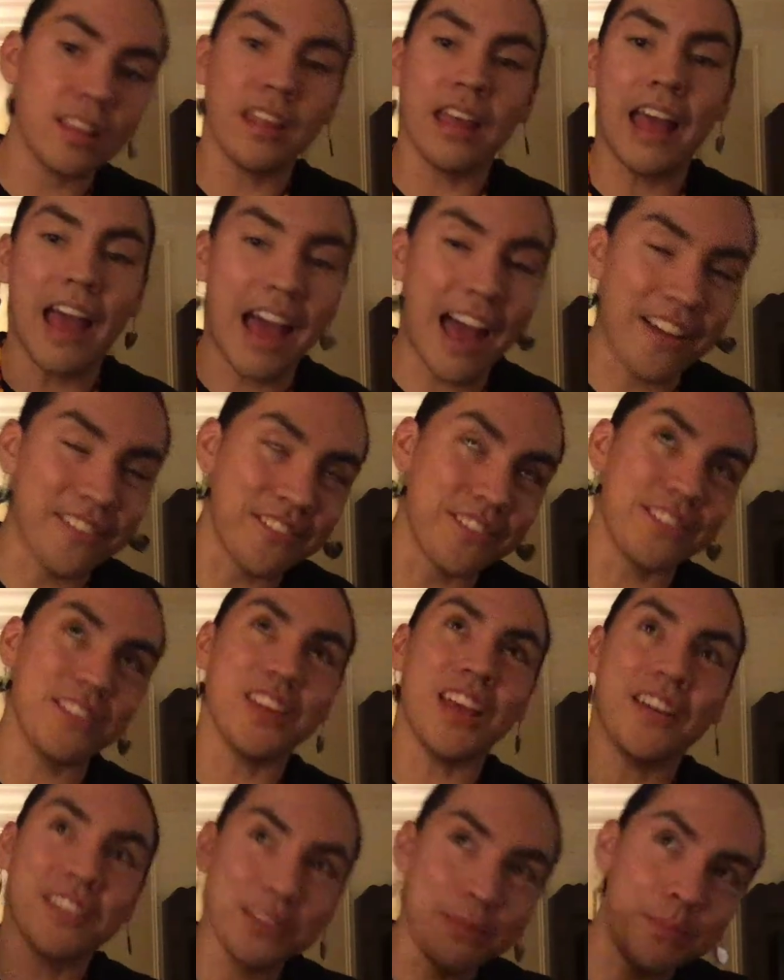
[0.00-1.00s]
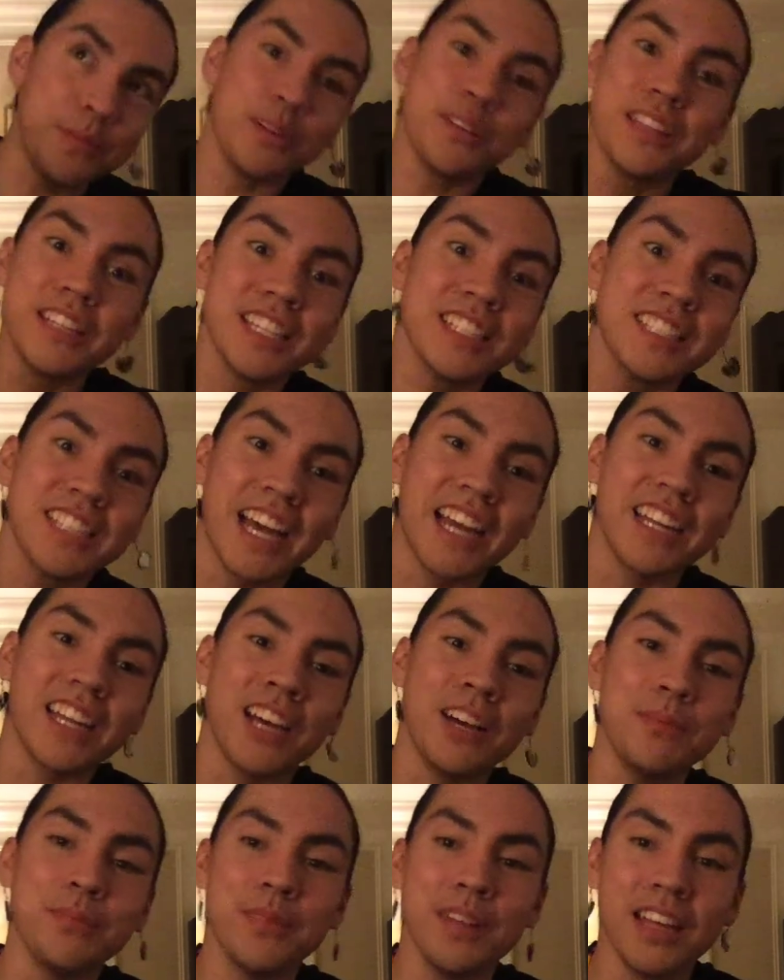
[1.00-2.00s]
have you have to build this side
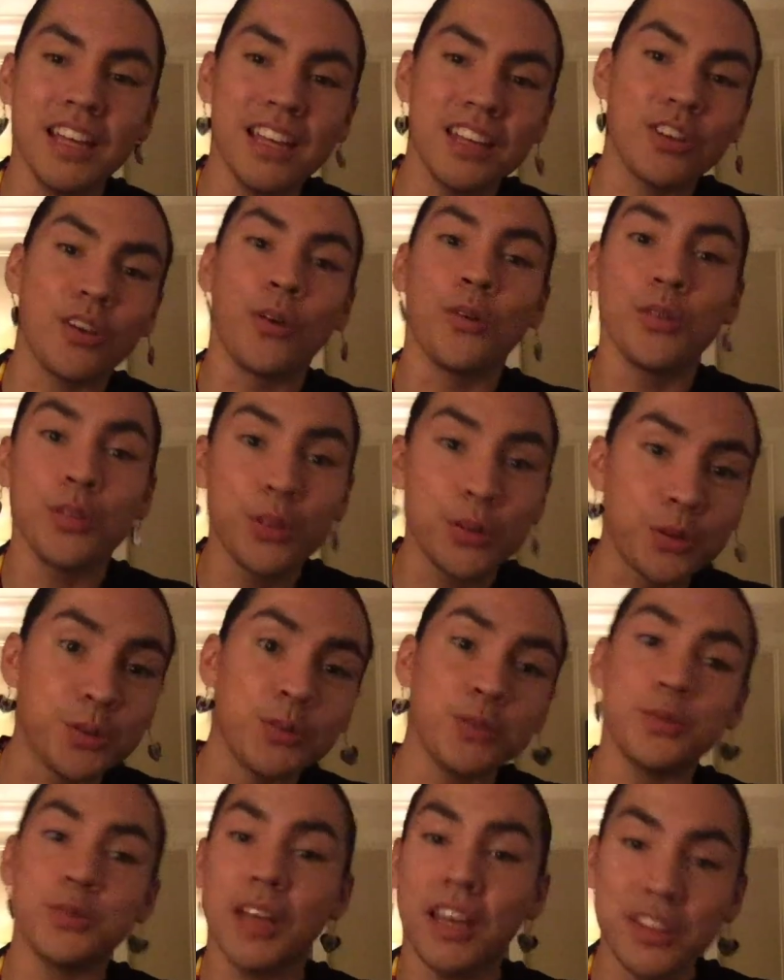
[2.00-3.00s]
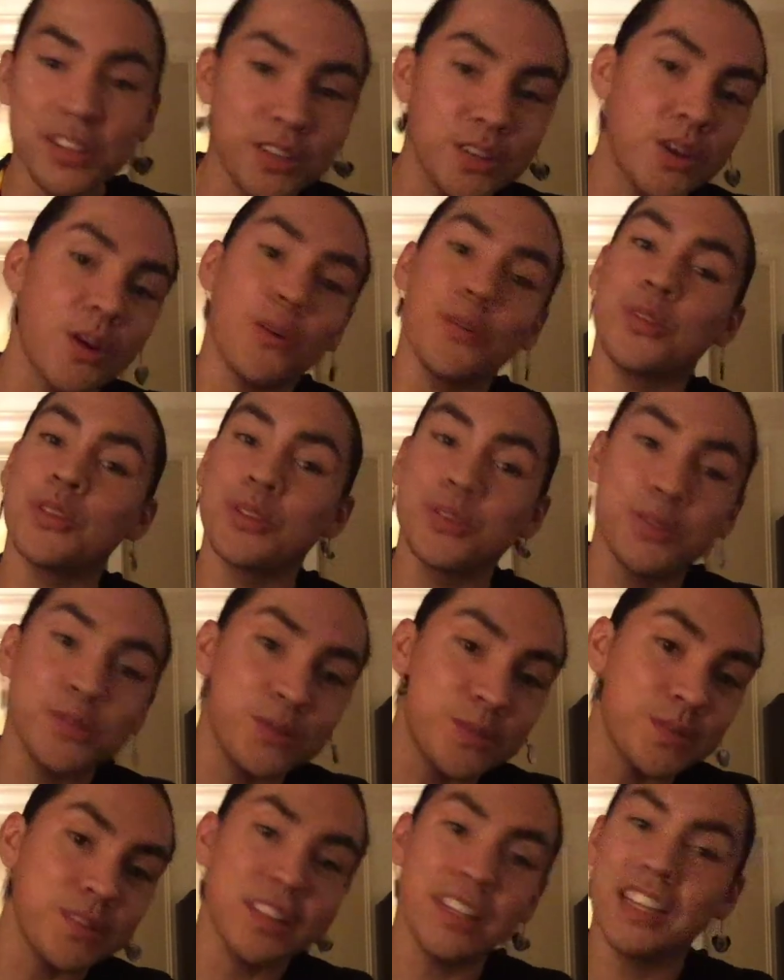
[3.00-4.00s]
up, go through, you have to go
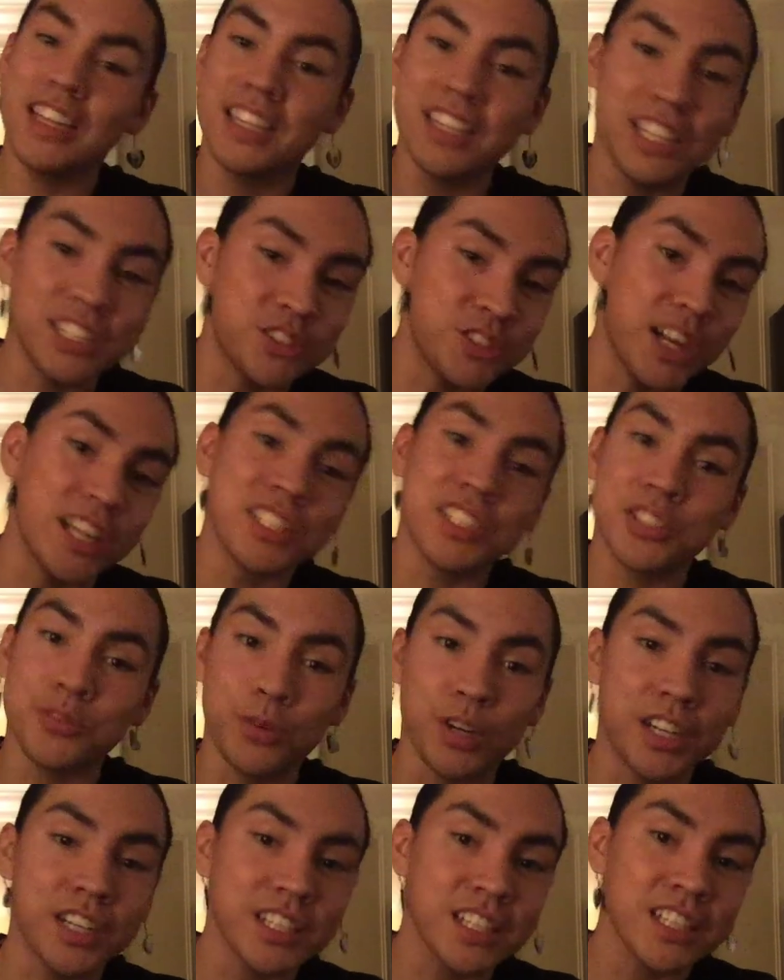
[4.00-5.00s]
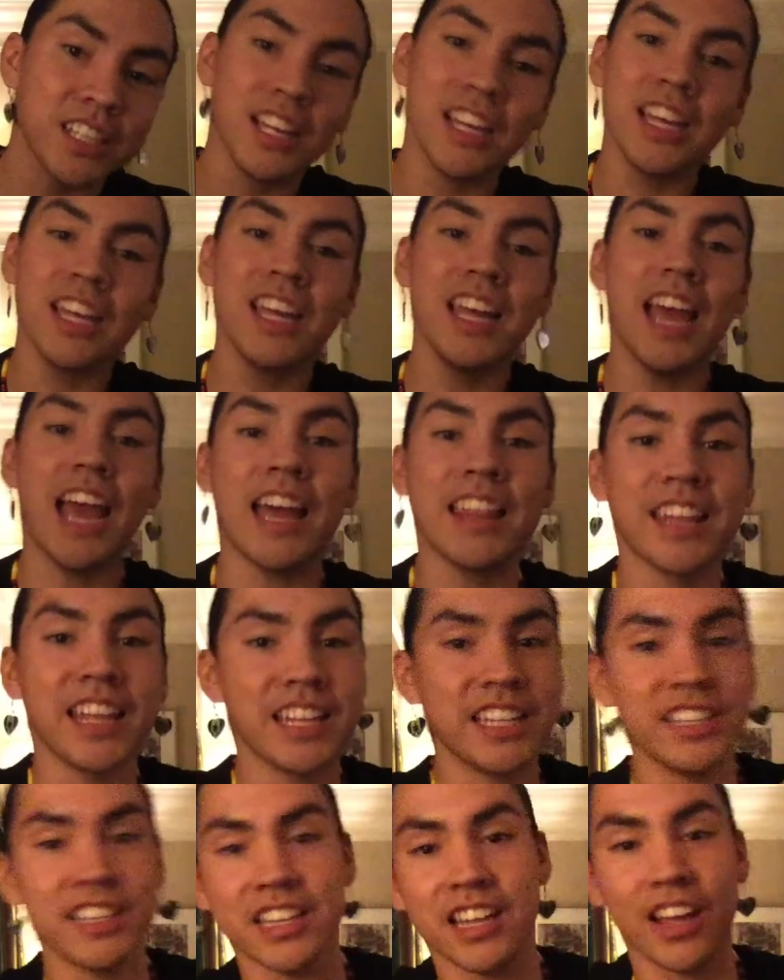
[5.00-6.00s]
through the trench work and
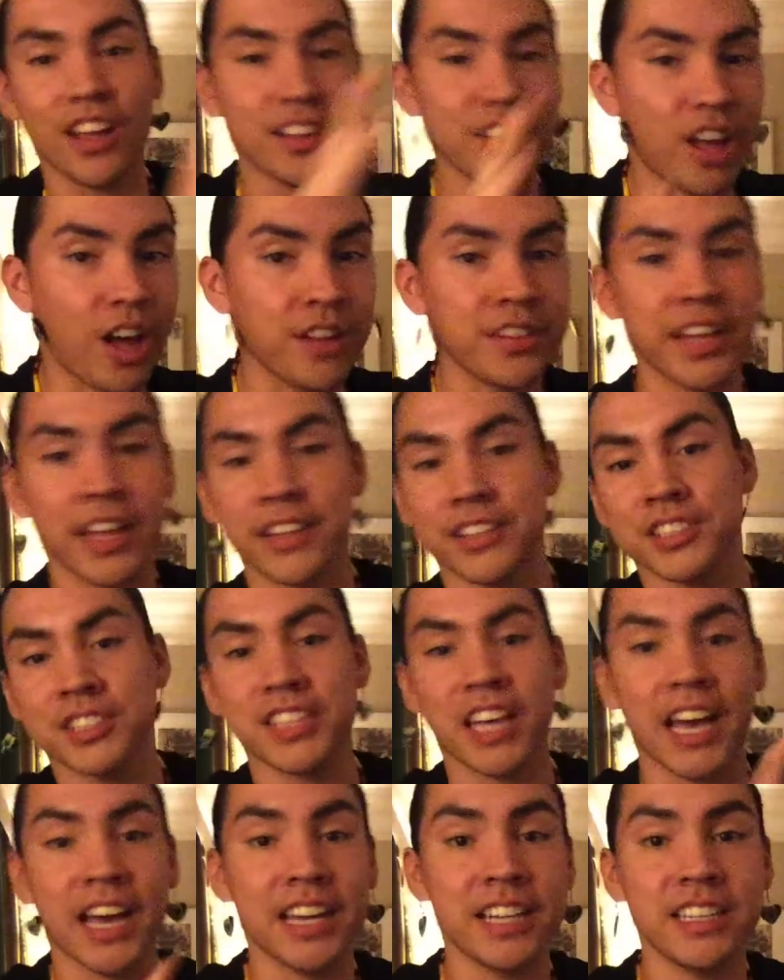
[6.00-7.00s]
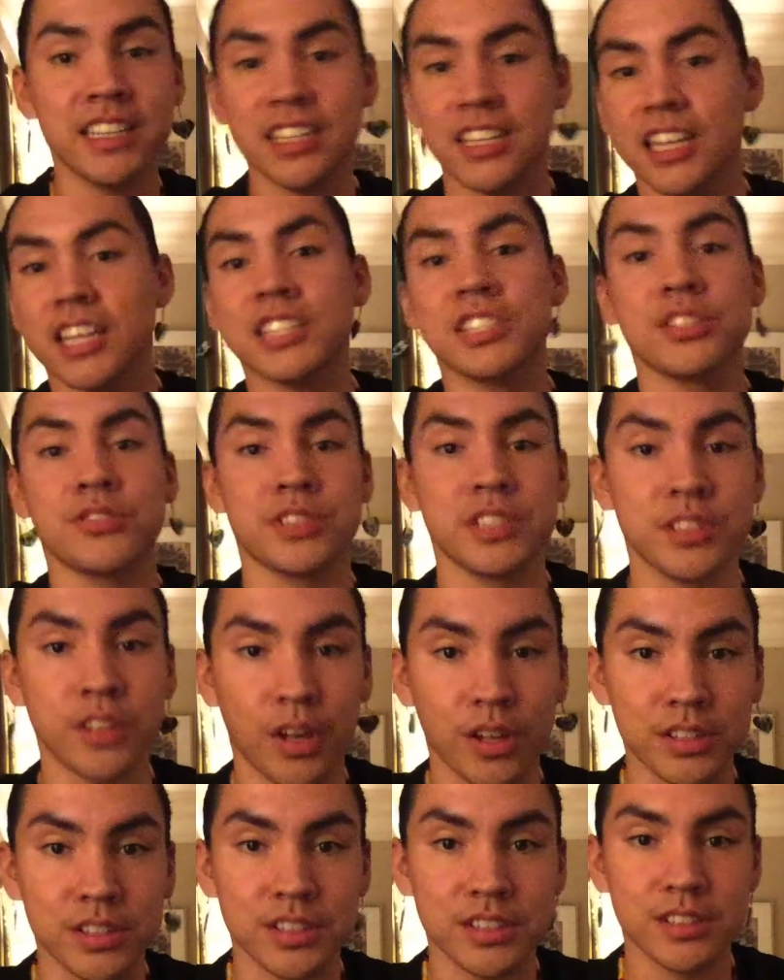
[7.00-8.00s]
then on the other side is the
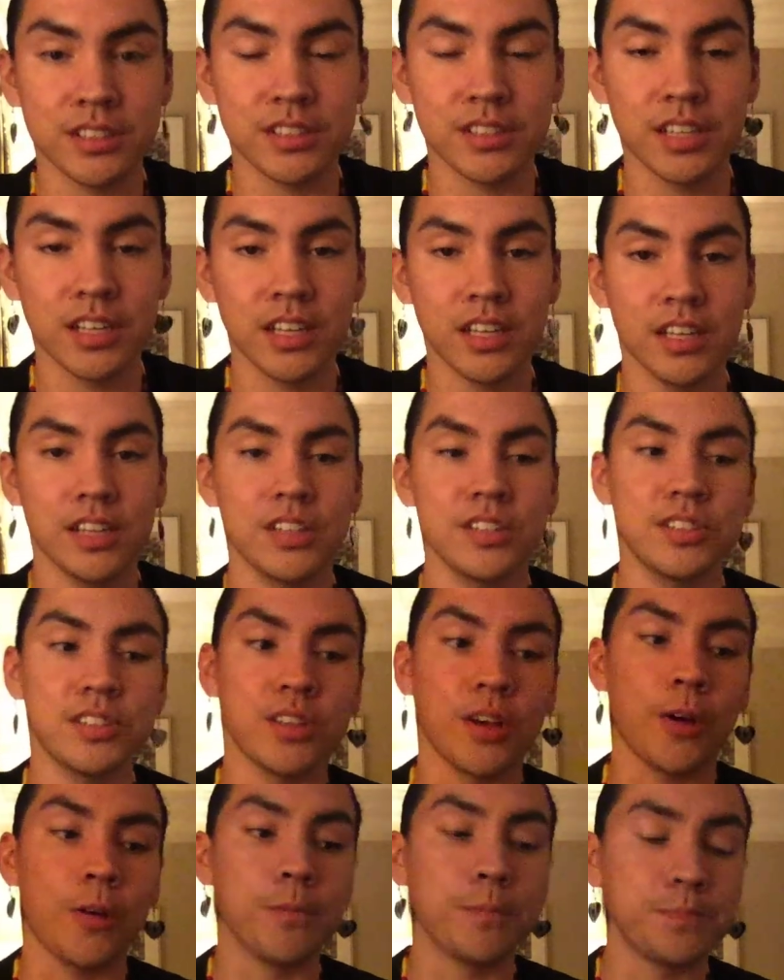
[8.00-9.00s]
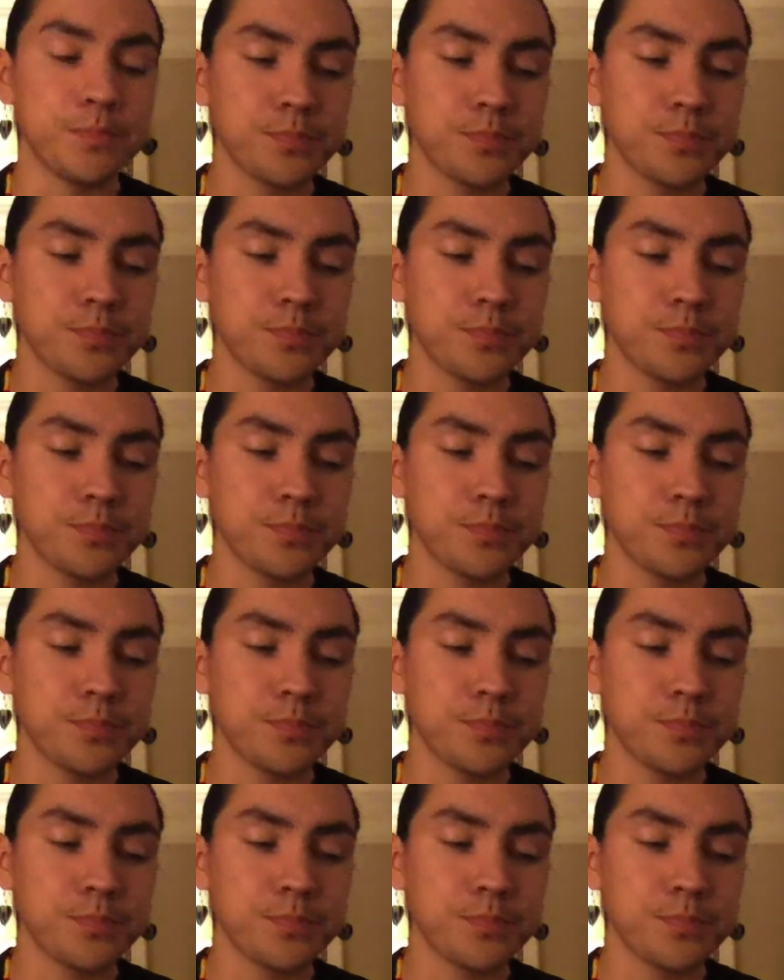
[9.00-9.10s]
results. So